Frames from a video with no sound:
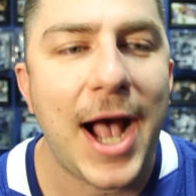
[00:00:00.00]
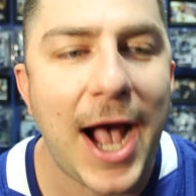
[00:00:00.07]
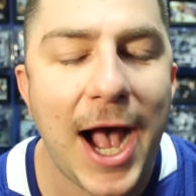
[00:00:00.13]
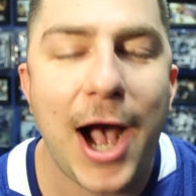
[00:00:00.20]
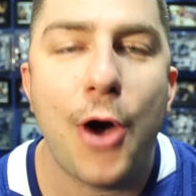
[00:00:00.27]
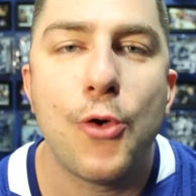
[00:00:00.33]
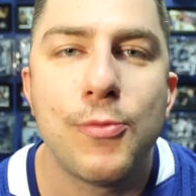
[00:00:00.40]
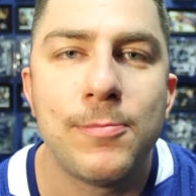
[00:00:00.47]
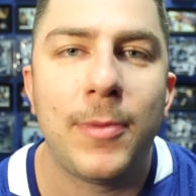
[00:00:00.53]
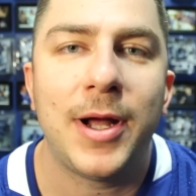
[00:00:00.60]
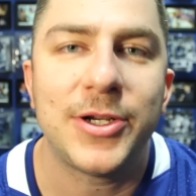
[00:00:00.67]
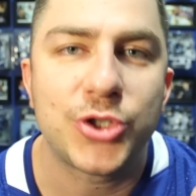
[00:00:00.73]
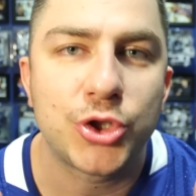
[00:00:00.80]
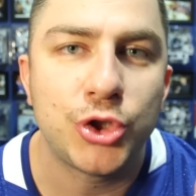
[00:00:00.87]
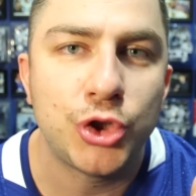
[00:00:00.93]
how
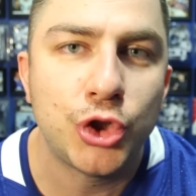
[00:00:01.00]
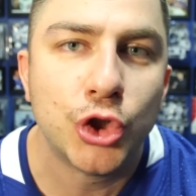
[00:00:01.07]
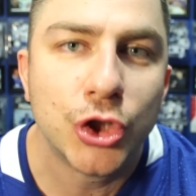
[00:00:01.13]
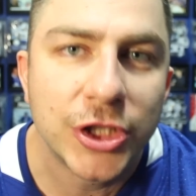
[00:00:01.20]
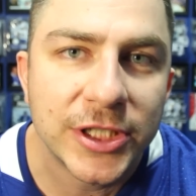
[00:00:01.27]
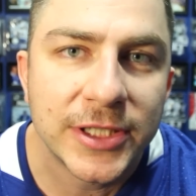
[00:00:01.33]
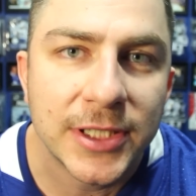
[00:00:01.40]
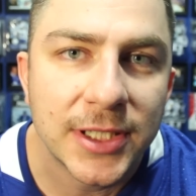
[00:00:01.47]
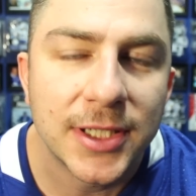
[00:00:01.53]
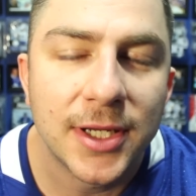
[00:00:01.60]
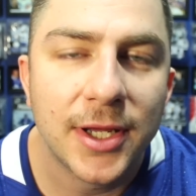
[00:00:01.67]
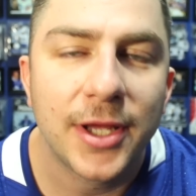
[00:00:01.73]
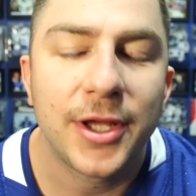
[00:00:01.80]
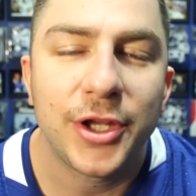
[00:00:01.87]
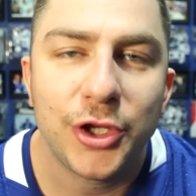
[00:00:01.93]
much good
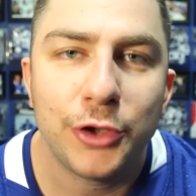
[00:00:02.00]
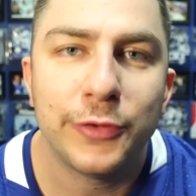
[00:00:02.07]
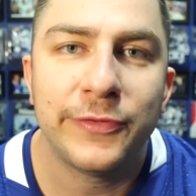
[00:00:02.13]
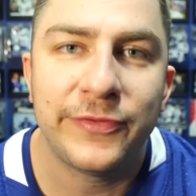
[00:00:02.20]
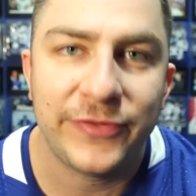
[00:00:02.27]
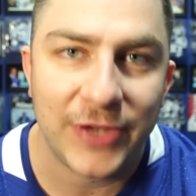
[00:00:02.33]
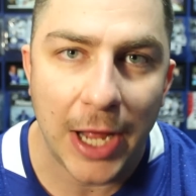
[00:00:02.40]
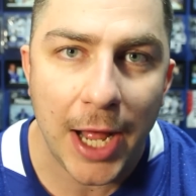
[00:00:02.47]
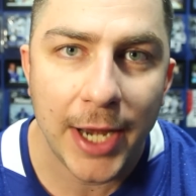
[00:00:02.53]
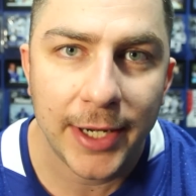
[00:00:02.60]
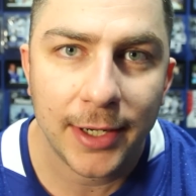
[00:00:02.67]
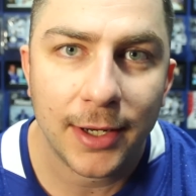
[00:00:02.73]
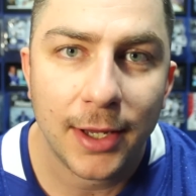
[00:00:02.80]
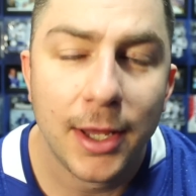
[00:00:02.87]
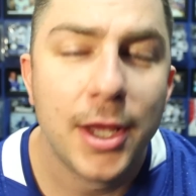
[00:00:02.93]
you've
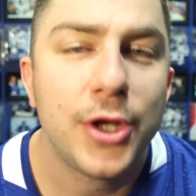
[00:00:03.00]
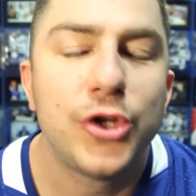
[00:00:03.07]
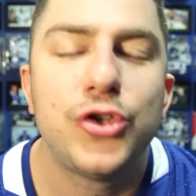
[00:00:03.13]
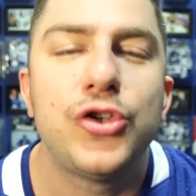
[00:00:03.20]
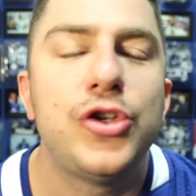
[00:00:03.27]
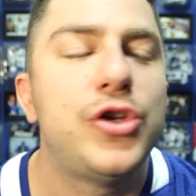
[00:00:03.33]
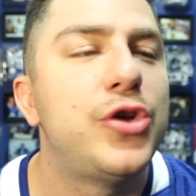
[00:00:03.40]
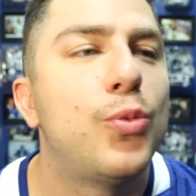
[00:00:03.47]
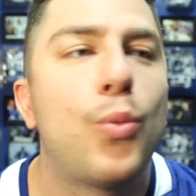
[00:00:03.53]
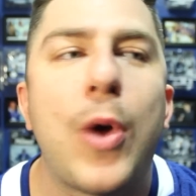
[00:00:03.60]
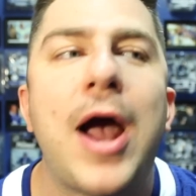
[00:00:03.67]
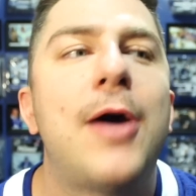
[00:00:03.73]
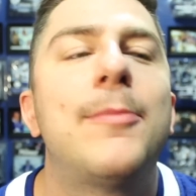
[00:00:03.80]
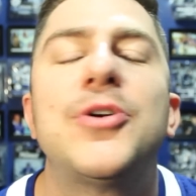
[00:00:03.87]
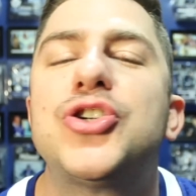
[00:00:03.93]
done,
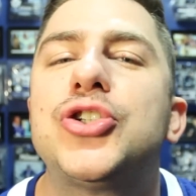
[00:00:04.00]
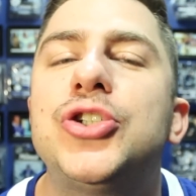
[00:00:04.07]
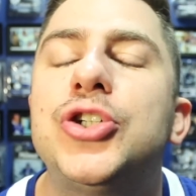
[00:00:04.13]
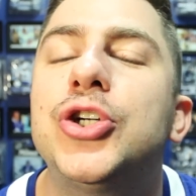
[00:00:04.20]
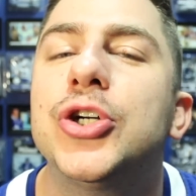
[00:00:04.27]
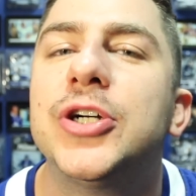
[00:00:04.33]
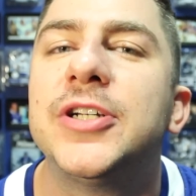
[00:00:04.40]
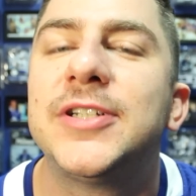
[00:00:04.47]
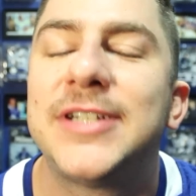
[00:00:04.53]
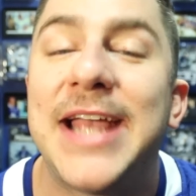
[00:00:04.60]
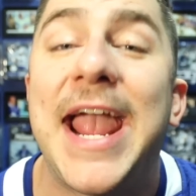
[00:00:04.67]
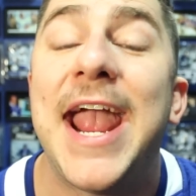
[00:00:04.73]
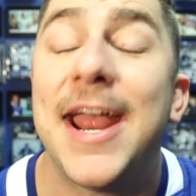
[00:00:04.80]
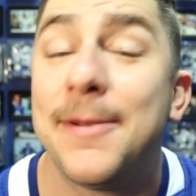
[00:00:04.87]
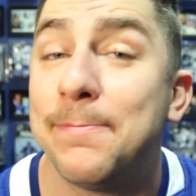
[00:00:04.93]
how much good
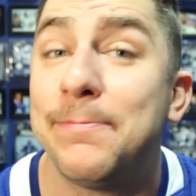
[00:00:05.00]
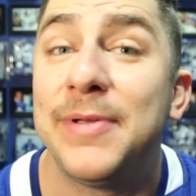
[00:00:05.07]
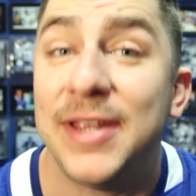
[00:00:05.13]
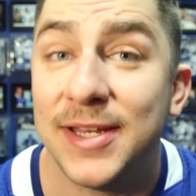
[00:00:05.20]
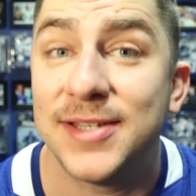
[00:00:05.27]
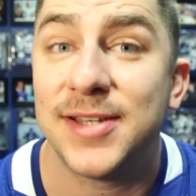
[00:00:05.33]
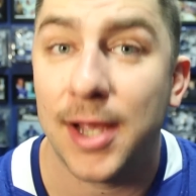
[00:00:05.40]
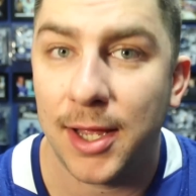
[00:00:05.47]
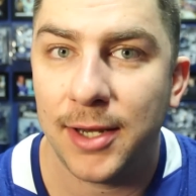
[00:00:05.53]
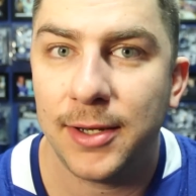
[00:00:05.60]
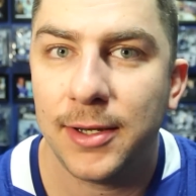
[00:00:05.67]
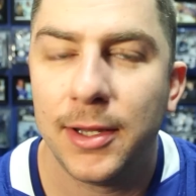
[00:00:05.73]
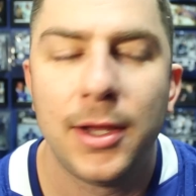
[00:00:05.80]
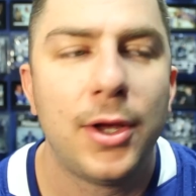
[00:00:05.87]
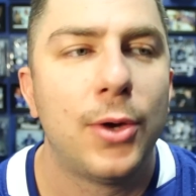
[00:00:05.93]
can be
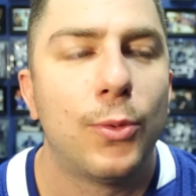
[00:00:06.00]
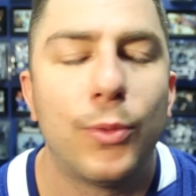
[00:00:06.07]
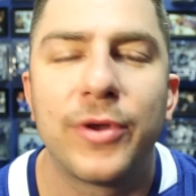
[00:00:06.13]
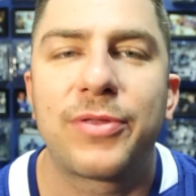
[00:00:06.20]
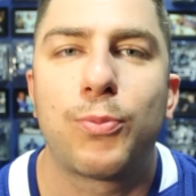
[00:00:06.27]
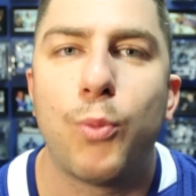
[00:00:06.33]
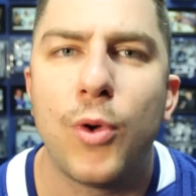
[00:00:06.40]
done with